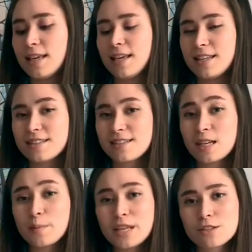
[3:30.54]
It's
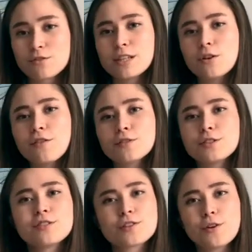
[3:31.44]
an epistolary novel.
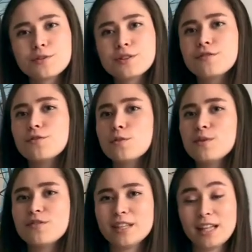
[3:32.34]
It's told in the form
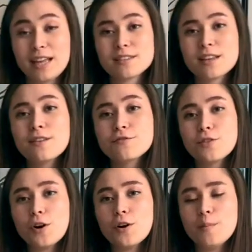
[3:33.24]
of a letter
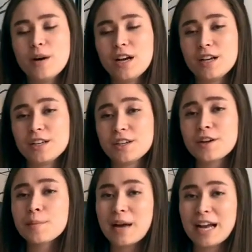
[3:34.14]
from a
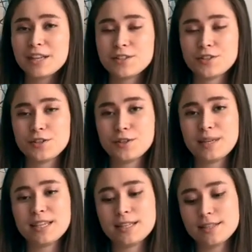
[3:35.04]
young man to
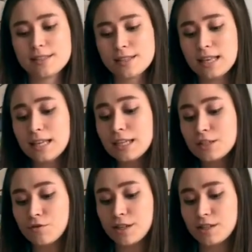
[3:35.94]
his
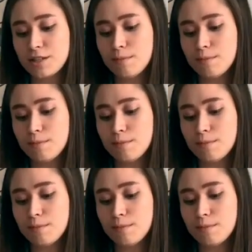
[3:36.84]
illiterate